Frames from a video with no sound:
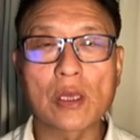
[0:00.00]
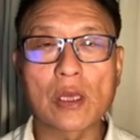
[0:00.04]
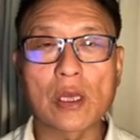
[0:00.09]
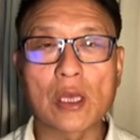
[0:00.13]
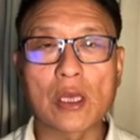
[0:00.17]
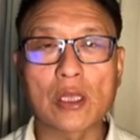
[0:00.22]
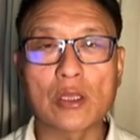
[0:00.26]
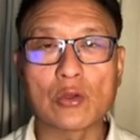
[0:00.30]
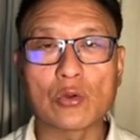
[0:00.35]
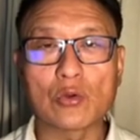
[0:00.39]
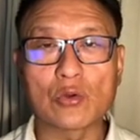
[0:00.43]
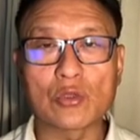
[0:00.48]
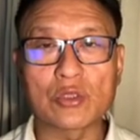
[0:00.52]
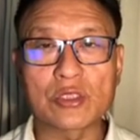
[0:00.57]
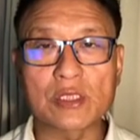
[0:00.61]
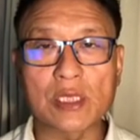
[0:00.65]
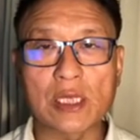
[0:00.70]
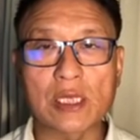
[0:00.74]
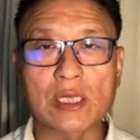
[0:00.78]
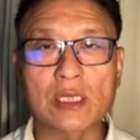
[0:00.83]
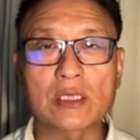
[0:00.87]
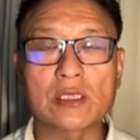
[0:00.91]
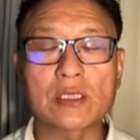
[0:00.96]
and you
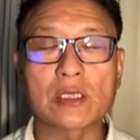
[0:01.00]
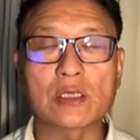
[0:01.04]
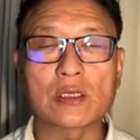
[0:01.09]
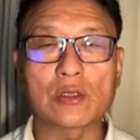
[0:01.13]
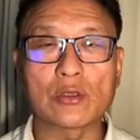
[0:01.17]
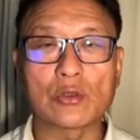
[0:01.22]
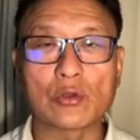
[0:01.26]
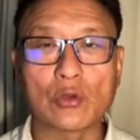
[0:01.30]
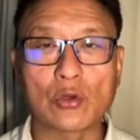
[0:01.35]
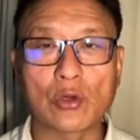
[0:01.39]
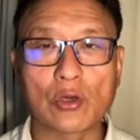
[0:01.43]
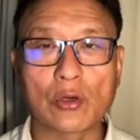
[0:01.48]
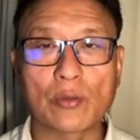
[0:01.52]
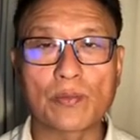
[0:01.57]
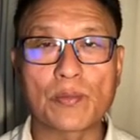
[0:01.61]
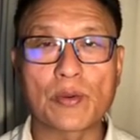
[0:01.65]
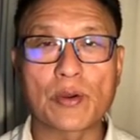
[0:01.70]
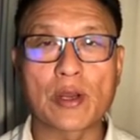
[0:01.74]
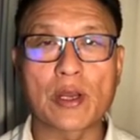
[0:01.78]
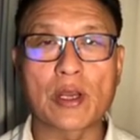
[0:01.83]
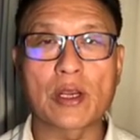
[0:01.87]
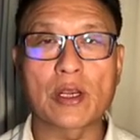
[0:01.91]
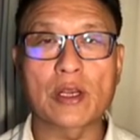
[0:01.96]
sent your
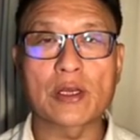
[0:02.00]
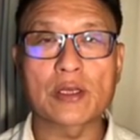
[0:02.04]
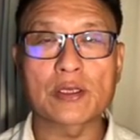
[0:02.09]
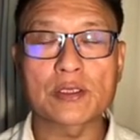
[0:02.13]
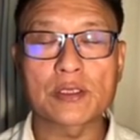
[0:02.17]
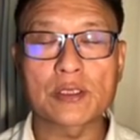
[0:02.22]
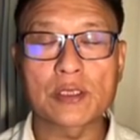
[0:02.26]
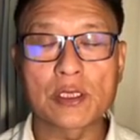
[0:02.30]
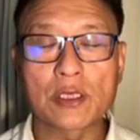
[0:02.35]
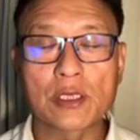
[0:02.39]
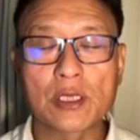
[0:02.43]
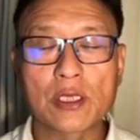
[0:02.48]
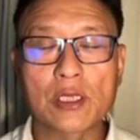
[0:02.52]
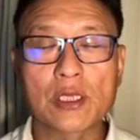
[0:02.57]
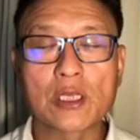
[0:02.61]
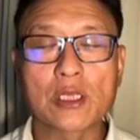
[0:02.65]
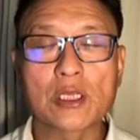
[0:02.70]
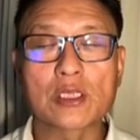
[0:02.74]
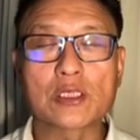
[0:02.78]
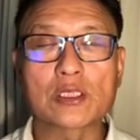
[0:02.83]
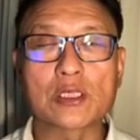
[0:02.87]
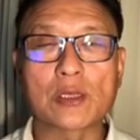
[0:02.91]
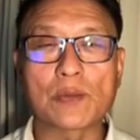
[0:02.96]
prayers,
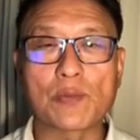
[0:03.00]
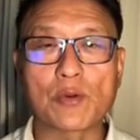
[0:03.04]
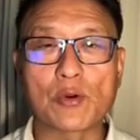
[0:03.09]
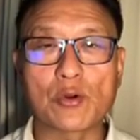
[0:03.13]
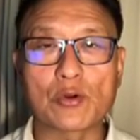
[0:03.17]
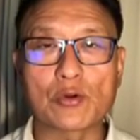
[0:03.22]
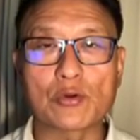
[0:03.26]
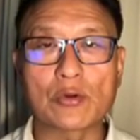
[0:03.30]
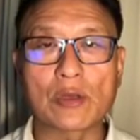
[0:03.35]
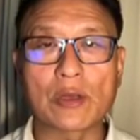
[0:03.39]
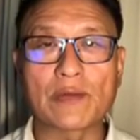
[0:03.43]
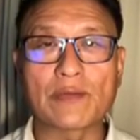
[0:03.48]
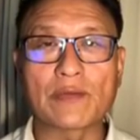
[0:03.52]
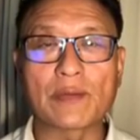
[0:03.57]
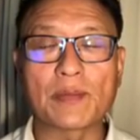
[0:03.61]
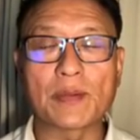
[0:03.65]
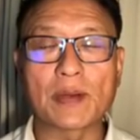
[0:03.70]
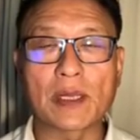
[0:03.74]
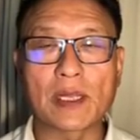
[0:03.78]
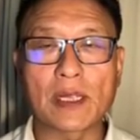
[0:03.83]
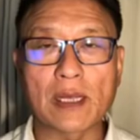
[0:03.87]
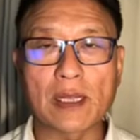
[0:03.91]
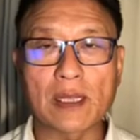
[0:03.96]
support to
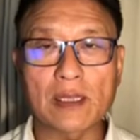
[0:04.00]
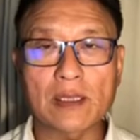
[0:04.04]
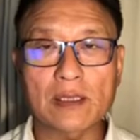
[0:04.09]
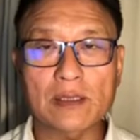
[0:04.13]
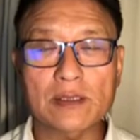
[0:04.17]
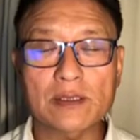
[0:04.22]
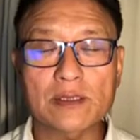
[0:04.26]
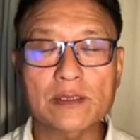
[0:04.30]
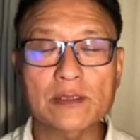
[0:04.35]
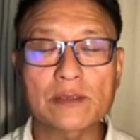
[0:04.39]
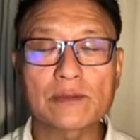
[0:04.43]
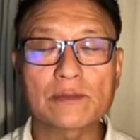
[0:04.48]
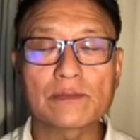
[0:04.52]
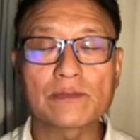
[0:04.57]
everybody else.